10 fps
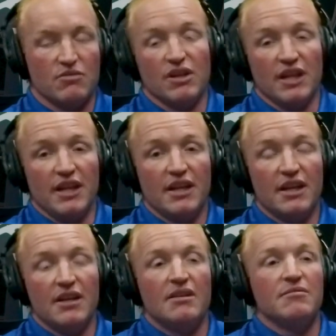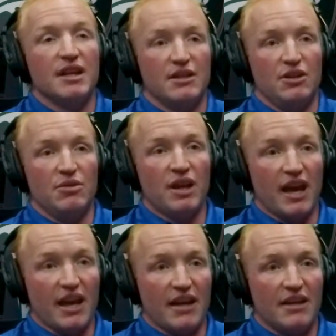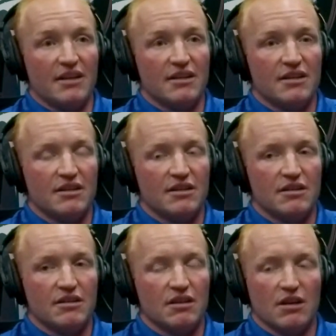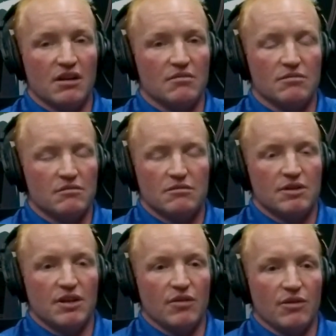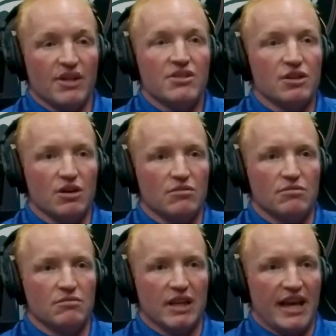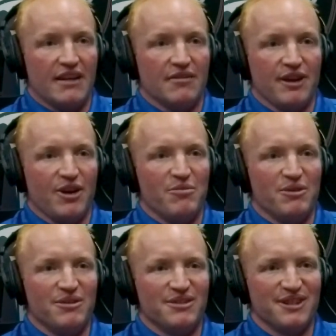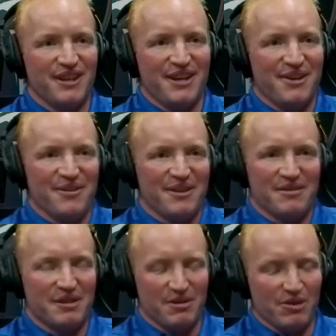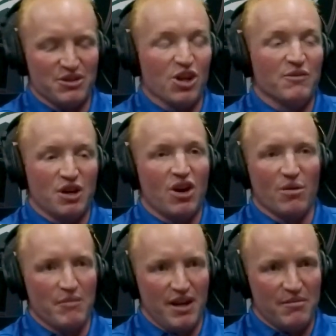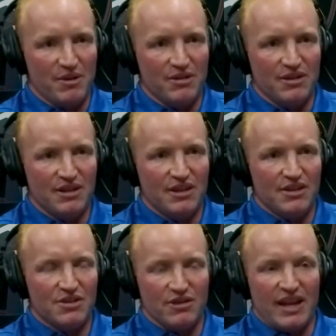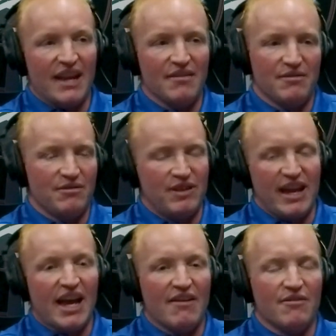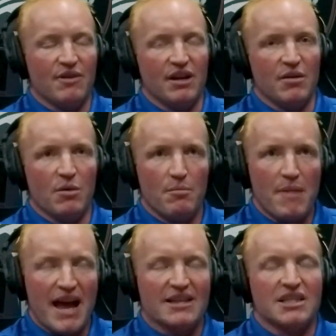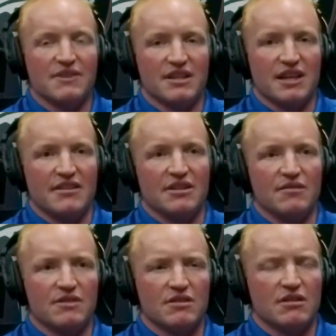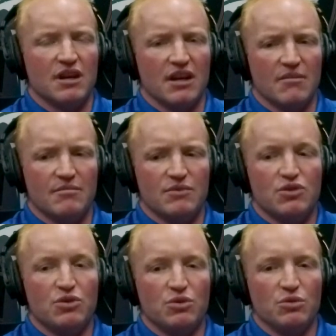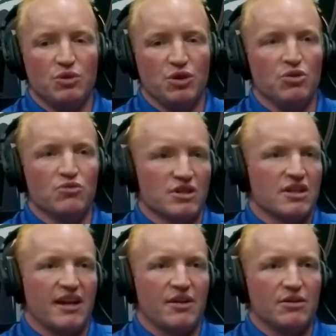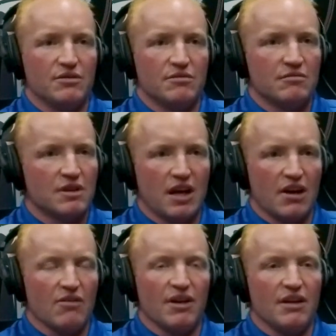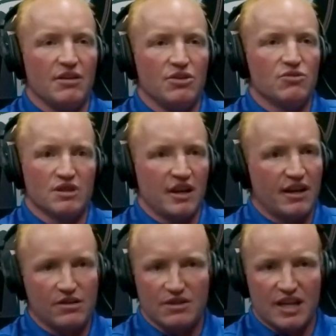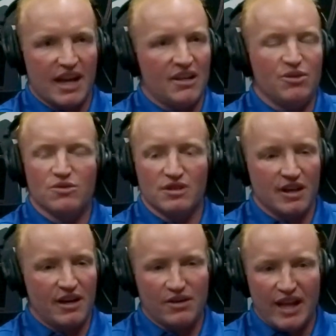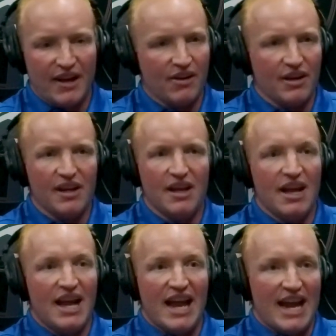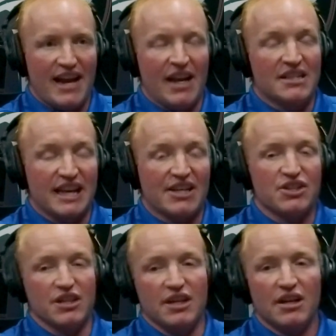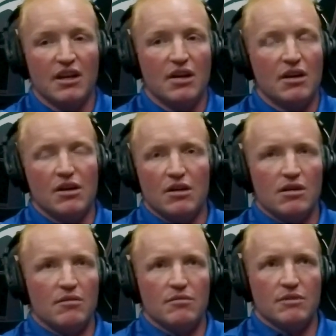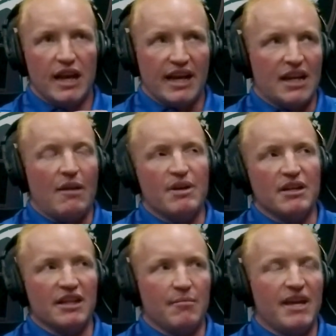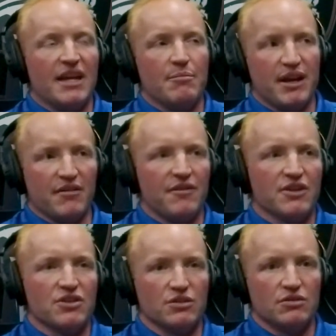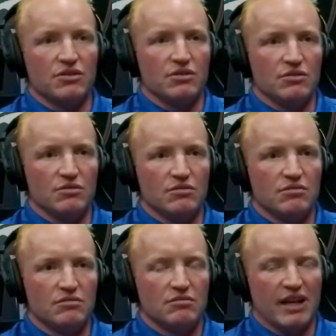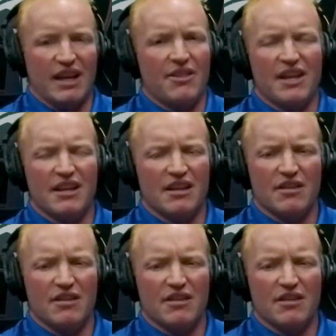really in the UK, there is no land available. The reserves are minimal, so they have massive incentives to use recycled concrete, use recycled sand, use recycled aggregate. And it's actually economically, they make it beneficial to, I think